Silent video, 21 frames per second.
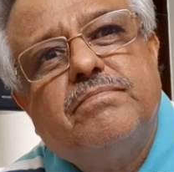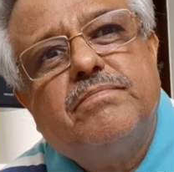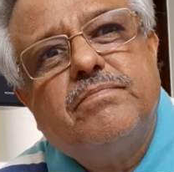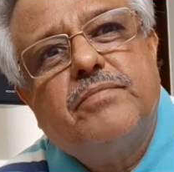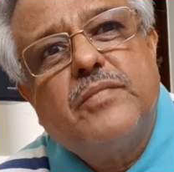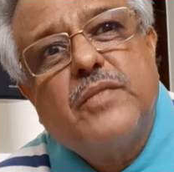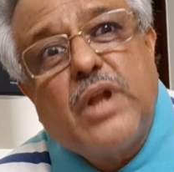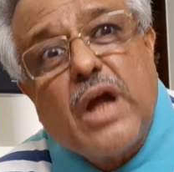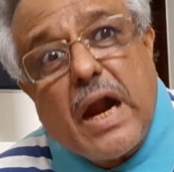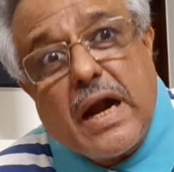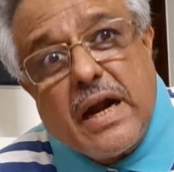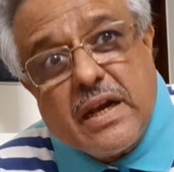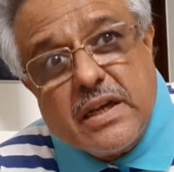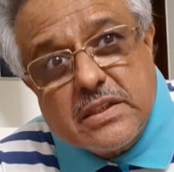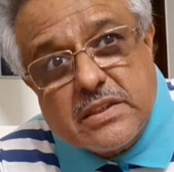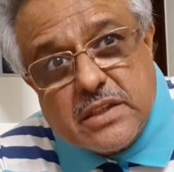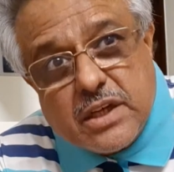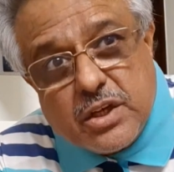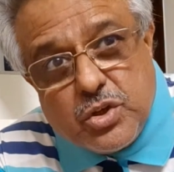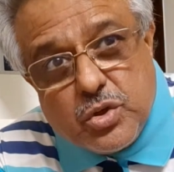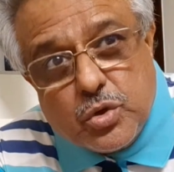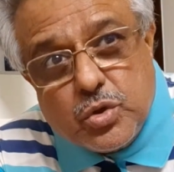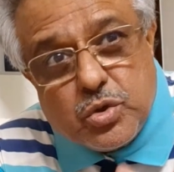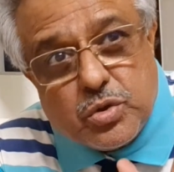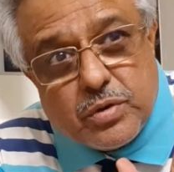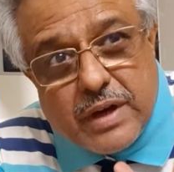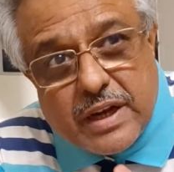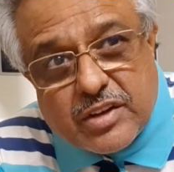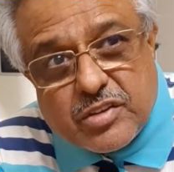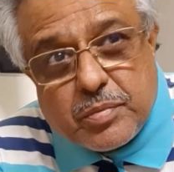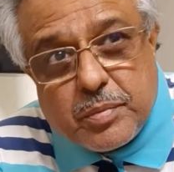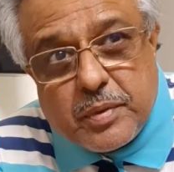That is the usual
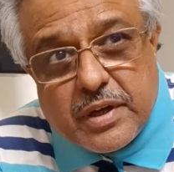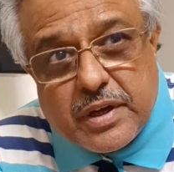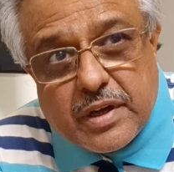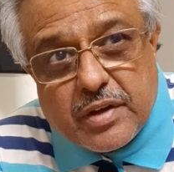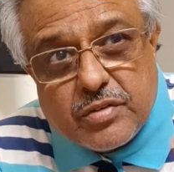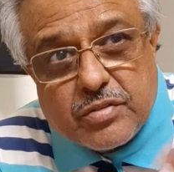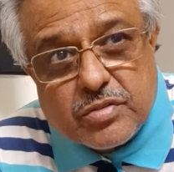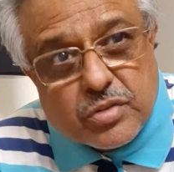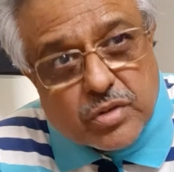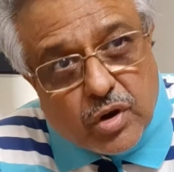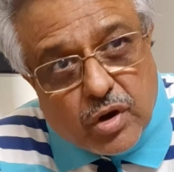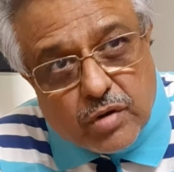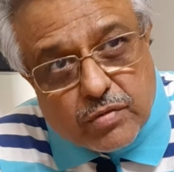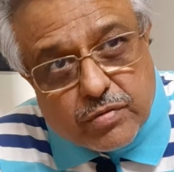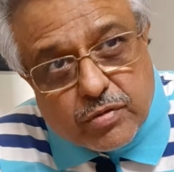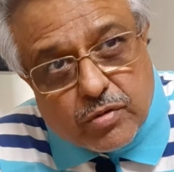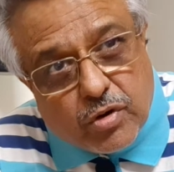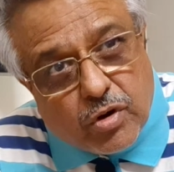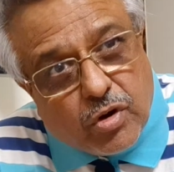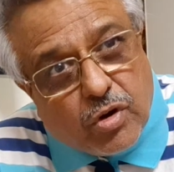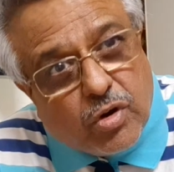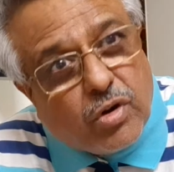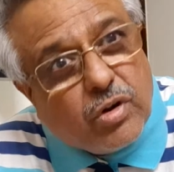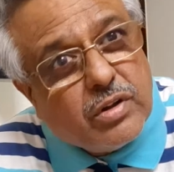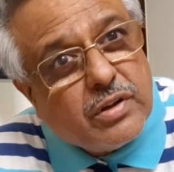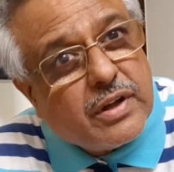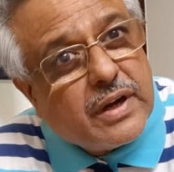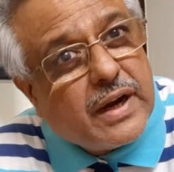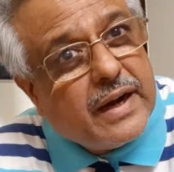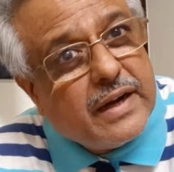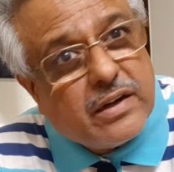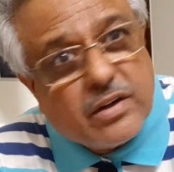experience of all the
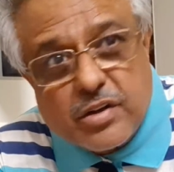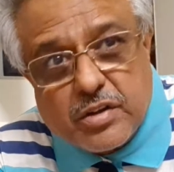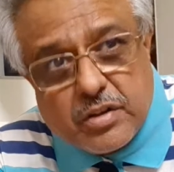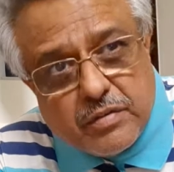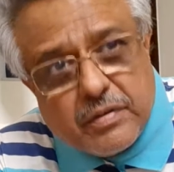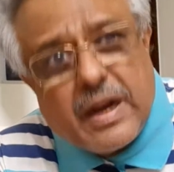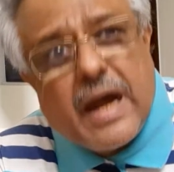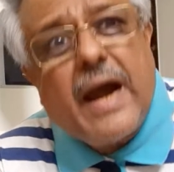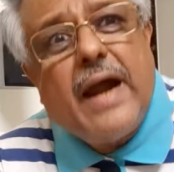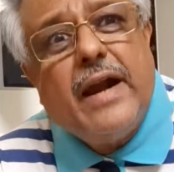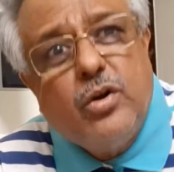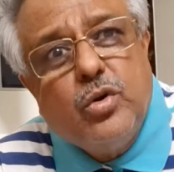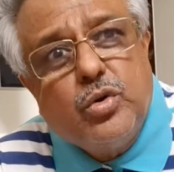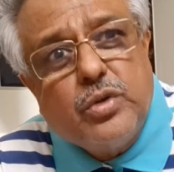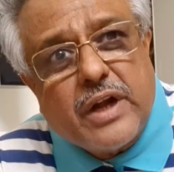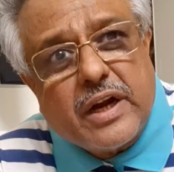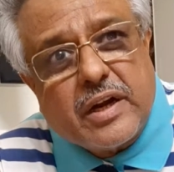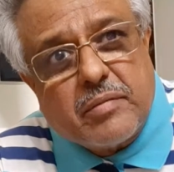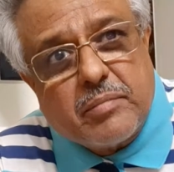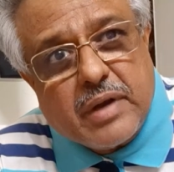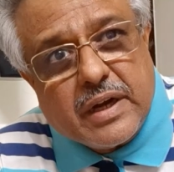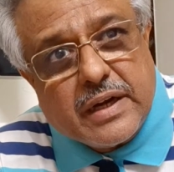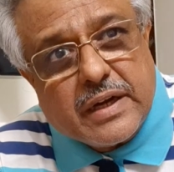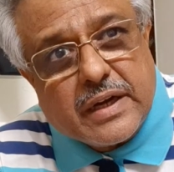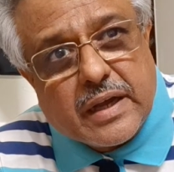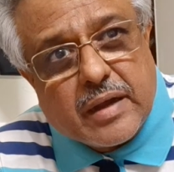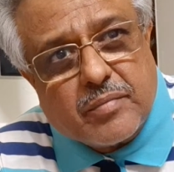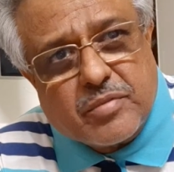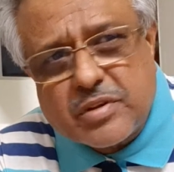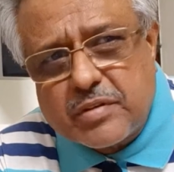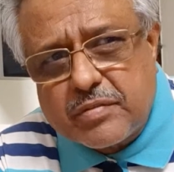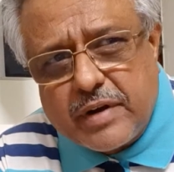writers. Even I do that many
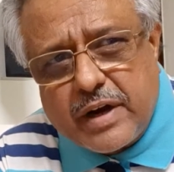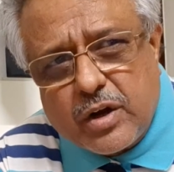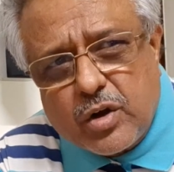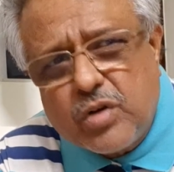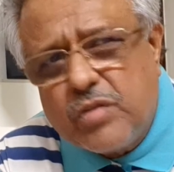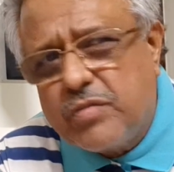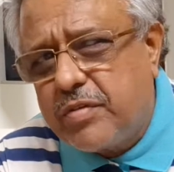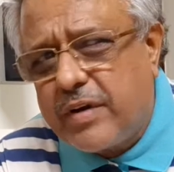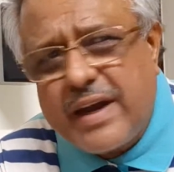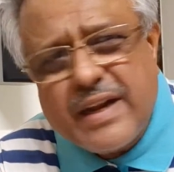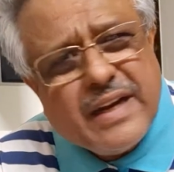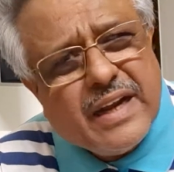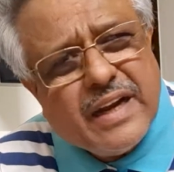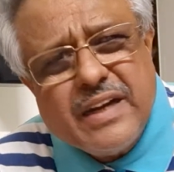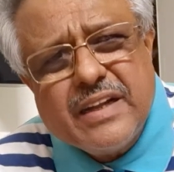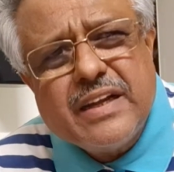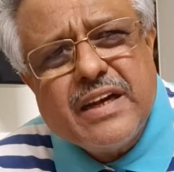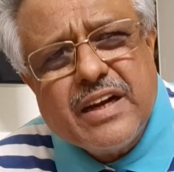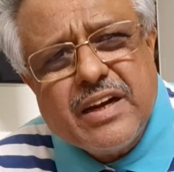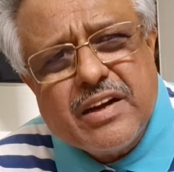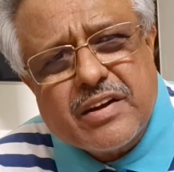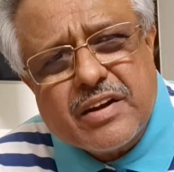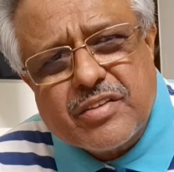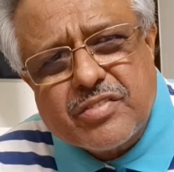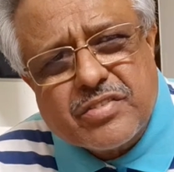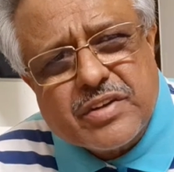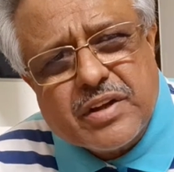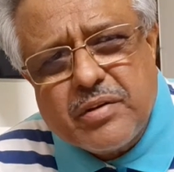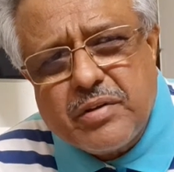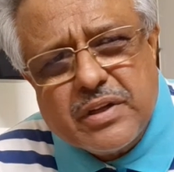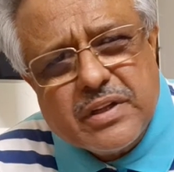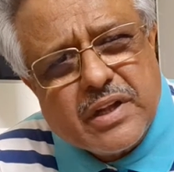times. If I don't find anything
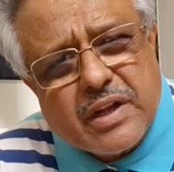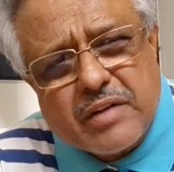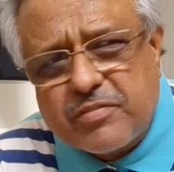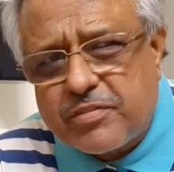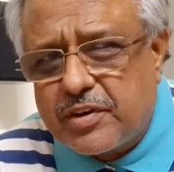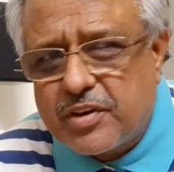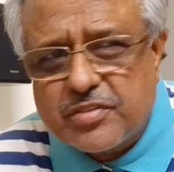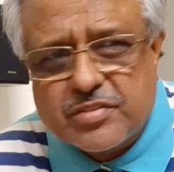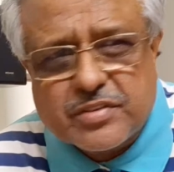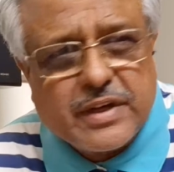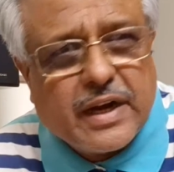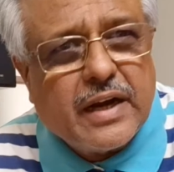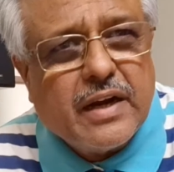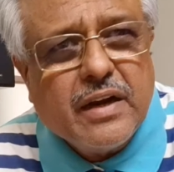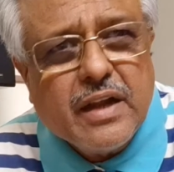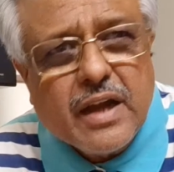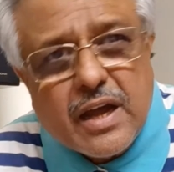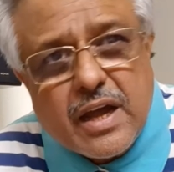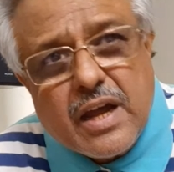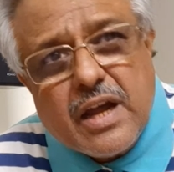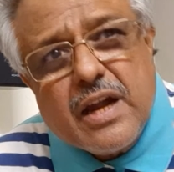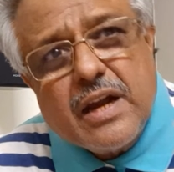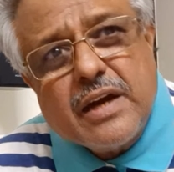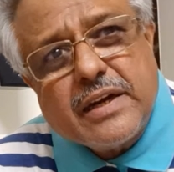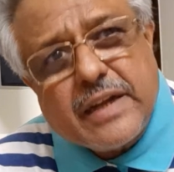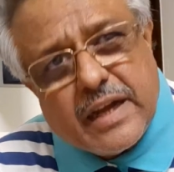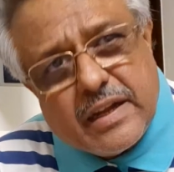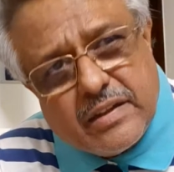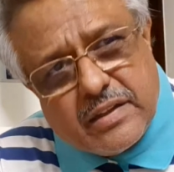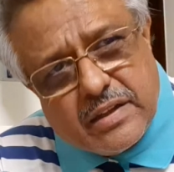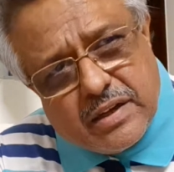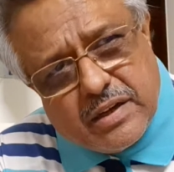interesting in the first 10
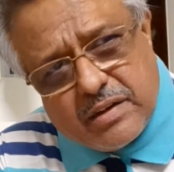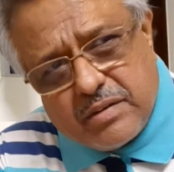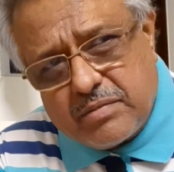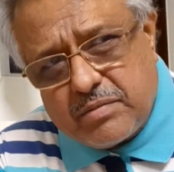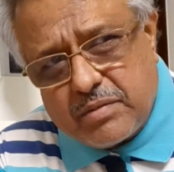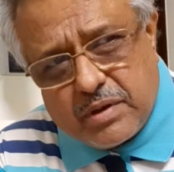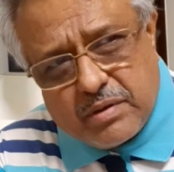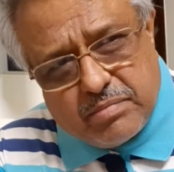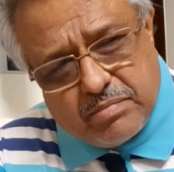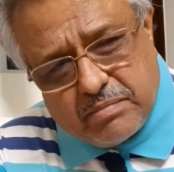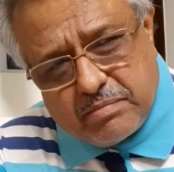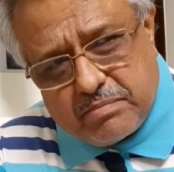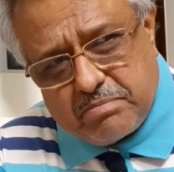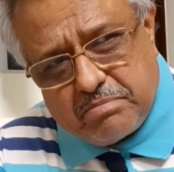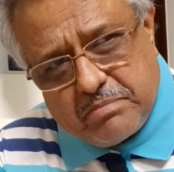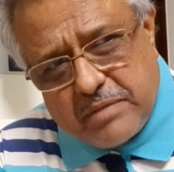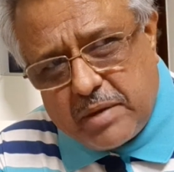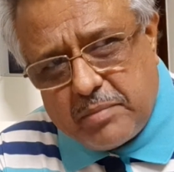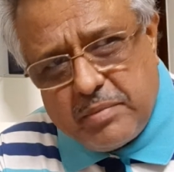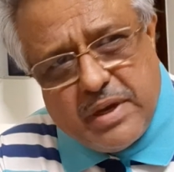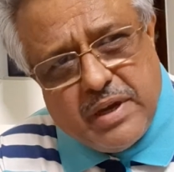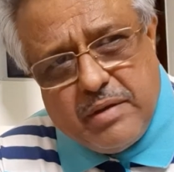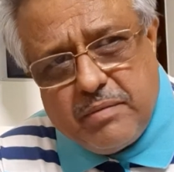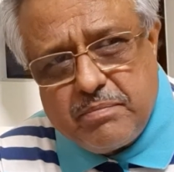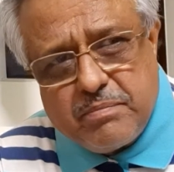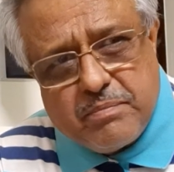maybe